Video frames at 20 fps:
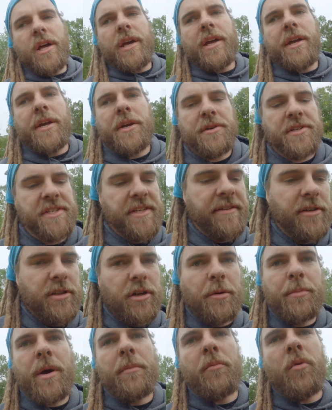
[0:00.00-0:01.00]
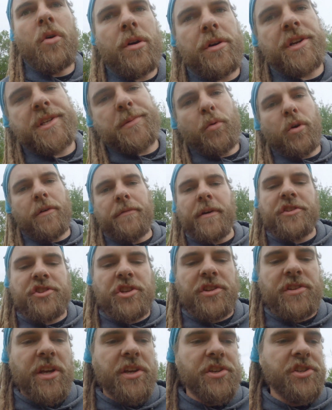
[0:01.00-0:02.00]
Here's a little bit more, there's more
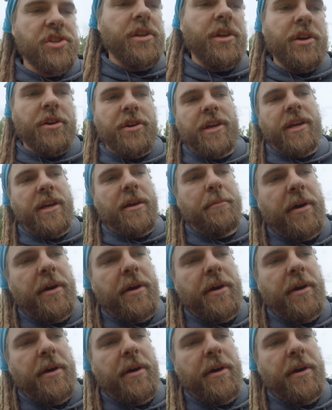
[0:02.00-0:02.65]
vegetation here, you get a